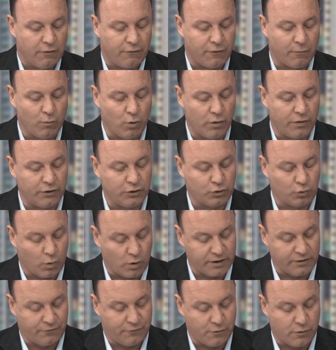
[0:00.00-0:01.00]
for more than
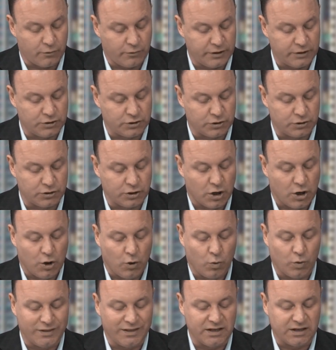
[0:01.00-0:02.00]
24 inches,
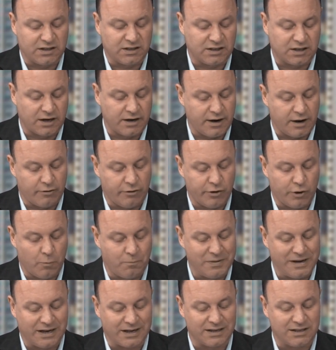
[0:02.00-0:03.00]
would this scenario
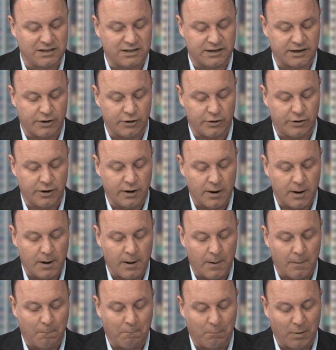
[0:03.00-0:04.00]
be considered
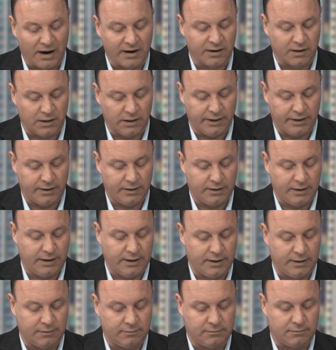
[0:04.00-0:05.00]
bundling?
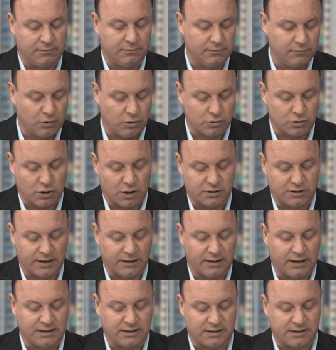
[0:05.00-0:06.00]
And it goes on to say,
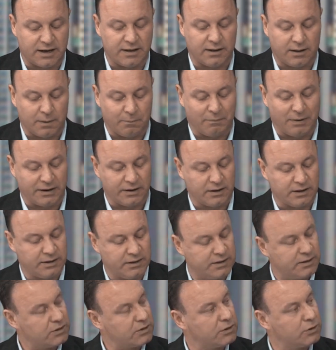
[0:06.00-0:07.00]
let's say that the bundling
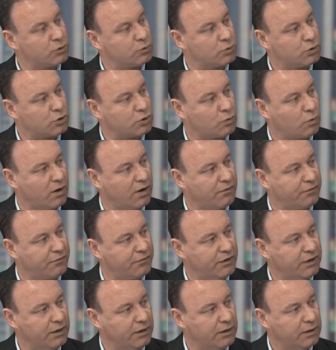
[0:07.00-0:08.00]
distance was 12 feet.